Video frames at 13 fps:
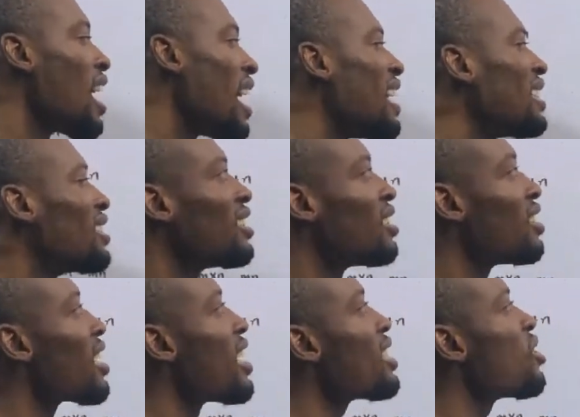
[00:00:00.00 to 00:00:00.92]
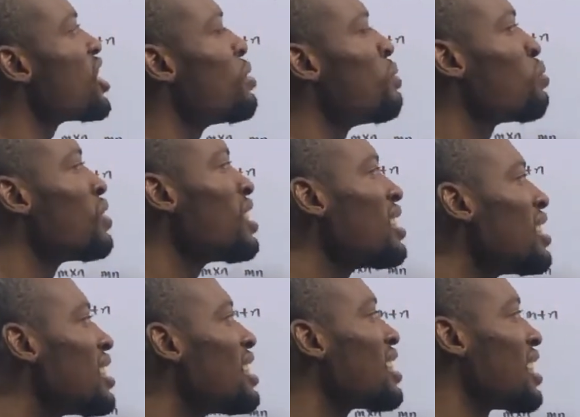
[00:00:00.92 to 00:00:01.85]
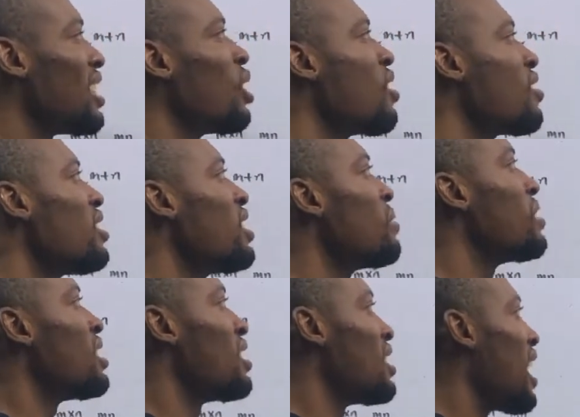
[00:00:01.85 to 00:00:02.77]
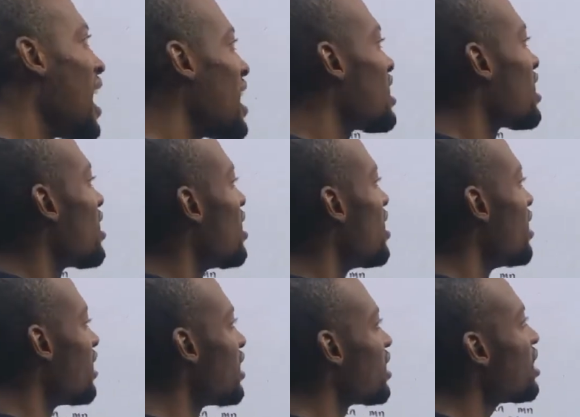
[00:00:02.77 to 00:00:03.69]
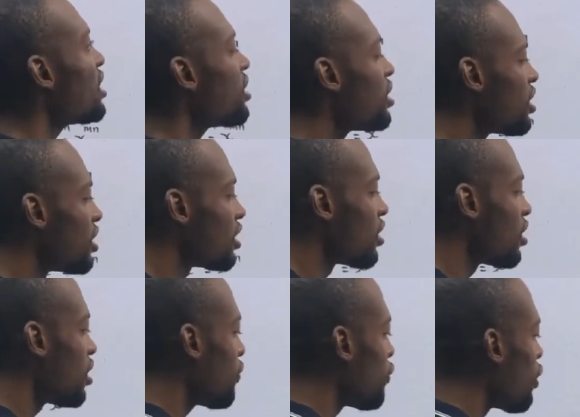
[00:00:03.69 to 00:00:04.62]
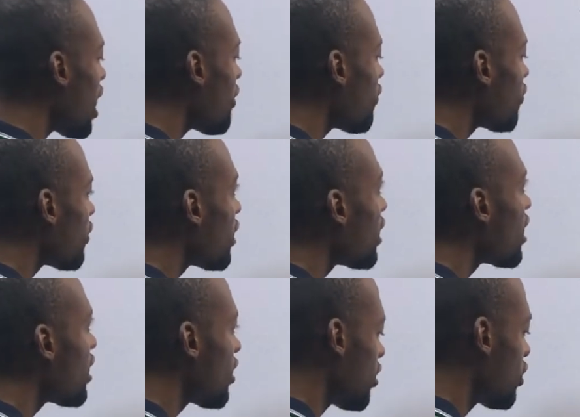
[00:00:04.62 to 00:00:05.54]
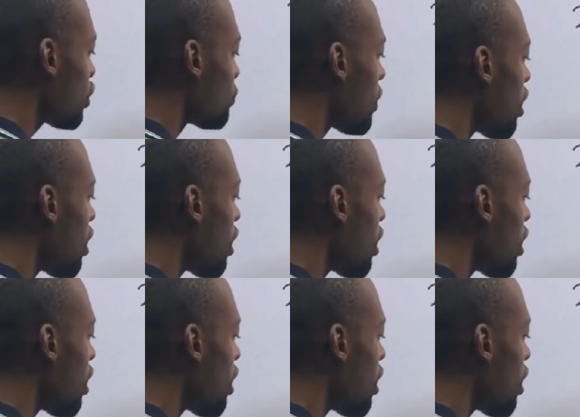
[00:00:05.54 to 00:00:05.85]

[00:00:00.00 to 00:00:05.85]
And the relationship between indices and logarithm is that in indices, if you have a raised to the